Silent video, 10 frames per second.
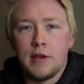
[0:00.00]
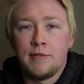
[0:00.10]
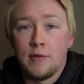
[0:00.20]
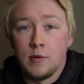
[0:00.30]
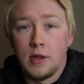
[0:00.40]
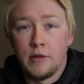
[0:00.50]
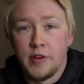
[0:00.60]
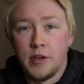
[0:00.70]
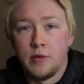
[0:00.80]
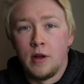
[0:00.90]
a full-on
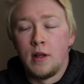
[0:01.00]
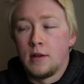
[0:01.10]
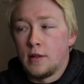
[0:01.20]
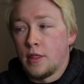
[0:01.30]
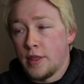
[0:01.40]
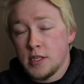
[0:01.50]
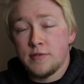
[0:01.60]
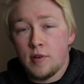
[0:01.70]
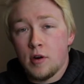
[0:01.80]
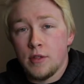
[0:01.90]
review. Thus
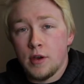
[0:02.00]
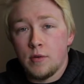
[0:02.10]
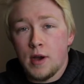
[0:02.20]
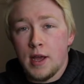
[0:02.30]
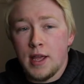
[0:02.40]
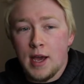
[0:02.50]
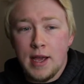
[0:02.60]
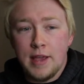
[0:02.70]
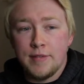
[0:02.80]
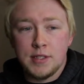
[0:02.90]
far though,
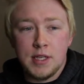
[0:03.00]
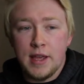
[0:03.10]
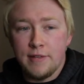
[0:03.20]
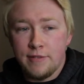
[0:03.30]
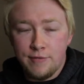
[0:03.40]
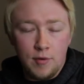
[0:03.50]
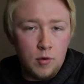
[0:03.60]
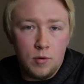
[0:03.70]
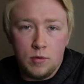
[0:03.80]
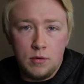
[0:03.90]
I give it a
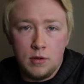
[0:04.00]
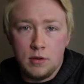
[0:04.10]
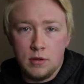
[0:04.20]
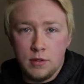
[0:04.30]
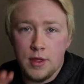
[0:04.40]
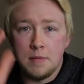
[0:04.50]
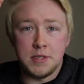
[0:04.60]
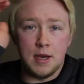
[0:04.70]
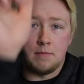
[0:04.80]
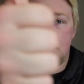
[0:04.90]
full thumbs up.